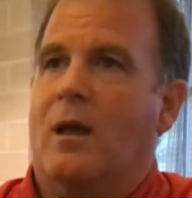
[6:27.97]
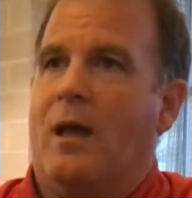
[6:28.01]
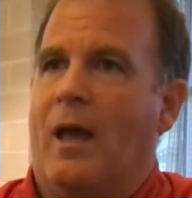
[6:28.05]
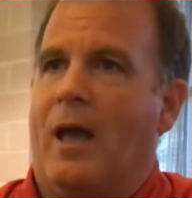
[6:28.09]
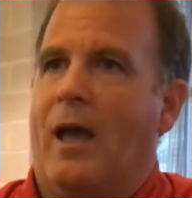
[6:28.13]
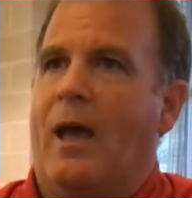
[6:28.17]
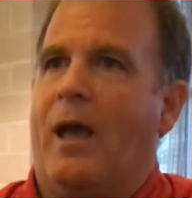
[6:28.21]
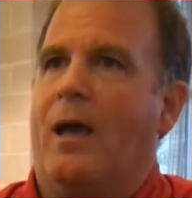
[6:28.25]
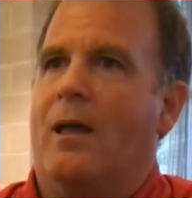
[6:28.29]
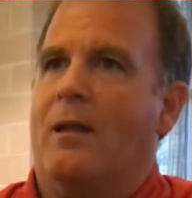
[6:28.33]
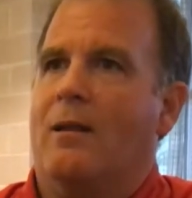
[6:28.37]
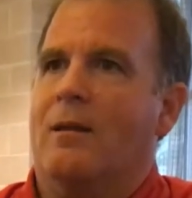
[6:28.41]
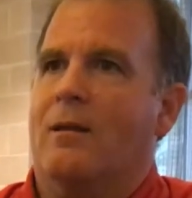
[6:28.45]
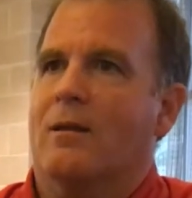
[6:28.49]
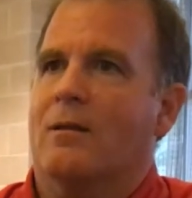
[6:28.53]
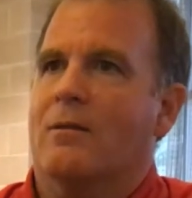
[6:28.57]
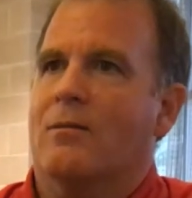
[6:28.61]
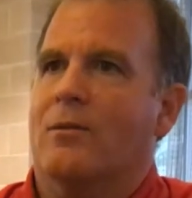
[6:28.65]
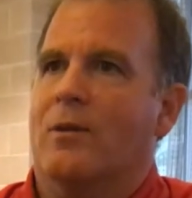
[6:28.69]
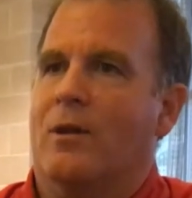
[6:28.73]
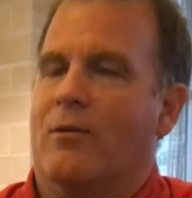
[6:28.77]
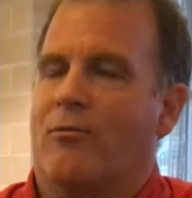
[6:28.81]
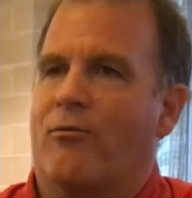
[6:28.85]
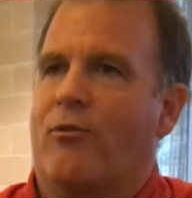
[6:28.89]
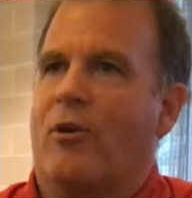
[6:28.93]
and
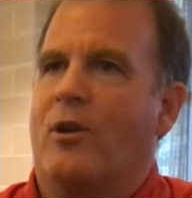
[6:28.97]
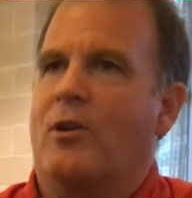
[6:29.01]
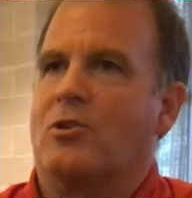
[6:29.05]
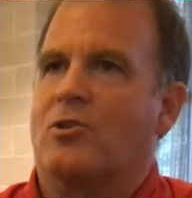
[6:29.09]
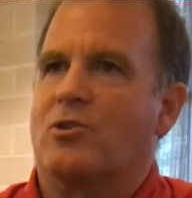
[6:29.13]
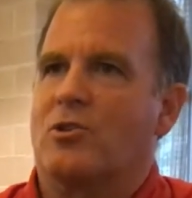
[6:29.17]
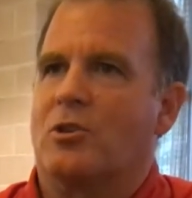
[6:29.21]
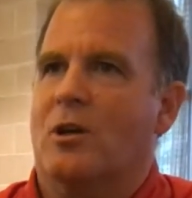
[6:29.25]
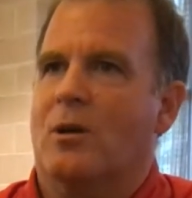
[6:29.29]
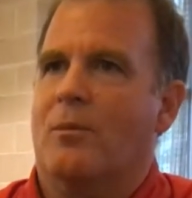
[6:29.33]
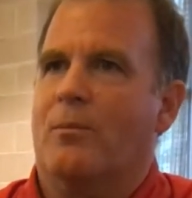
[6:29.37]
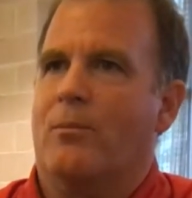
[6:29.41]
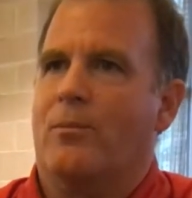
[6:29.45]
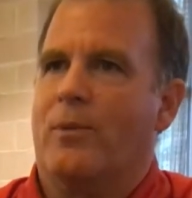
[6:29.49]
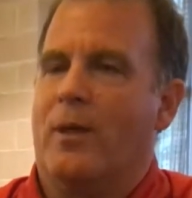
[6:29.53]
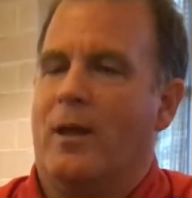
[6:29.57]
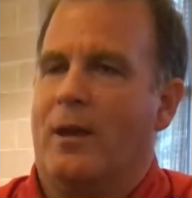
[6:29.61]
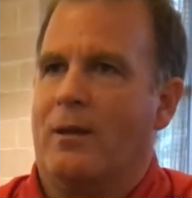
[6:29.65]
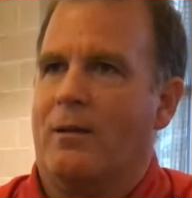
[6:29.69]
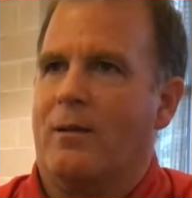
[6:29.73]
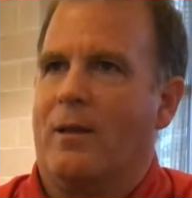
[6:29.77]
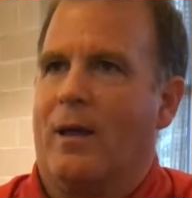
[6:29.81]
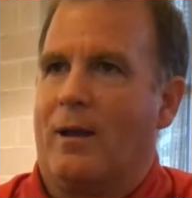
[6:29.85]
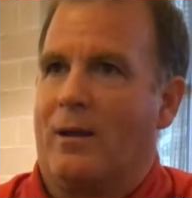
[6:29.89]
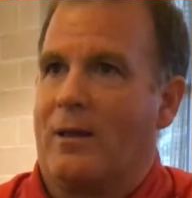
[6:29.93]
the friendship
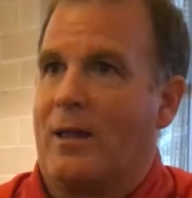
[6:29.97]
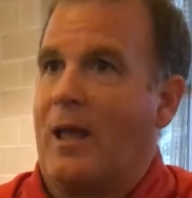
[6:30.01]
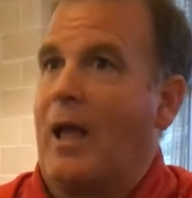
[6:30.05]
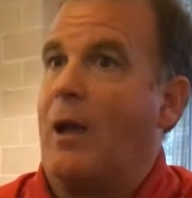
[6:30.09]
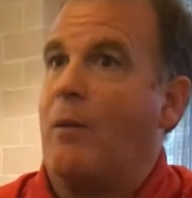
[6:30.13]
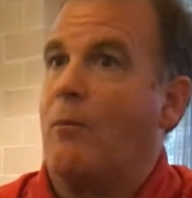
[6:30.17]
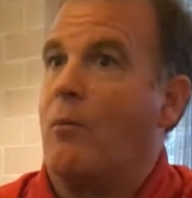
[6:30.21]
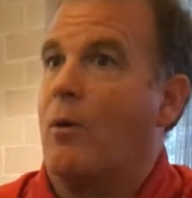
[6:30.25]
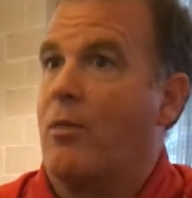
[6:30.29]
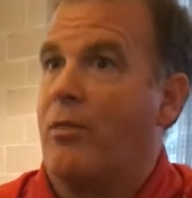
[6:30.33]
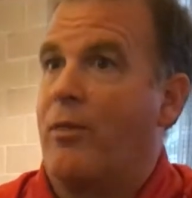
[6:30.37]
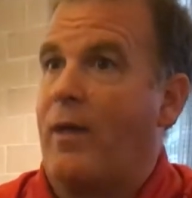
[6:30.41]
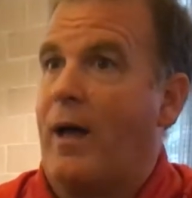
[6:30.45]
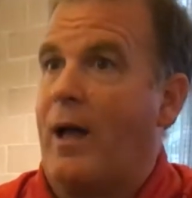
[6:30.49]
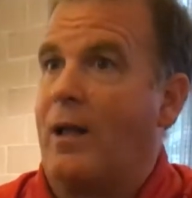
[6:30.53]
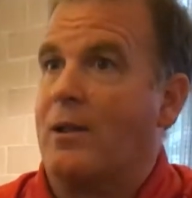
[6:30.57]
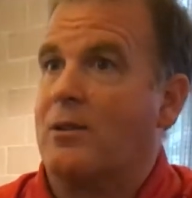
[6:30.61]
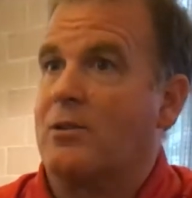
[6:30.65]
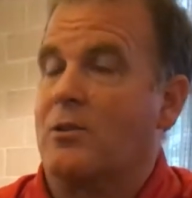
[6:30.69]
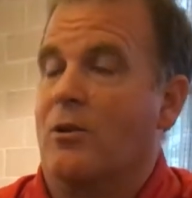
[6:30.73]
that came with that.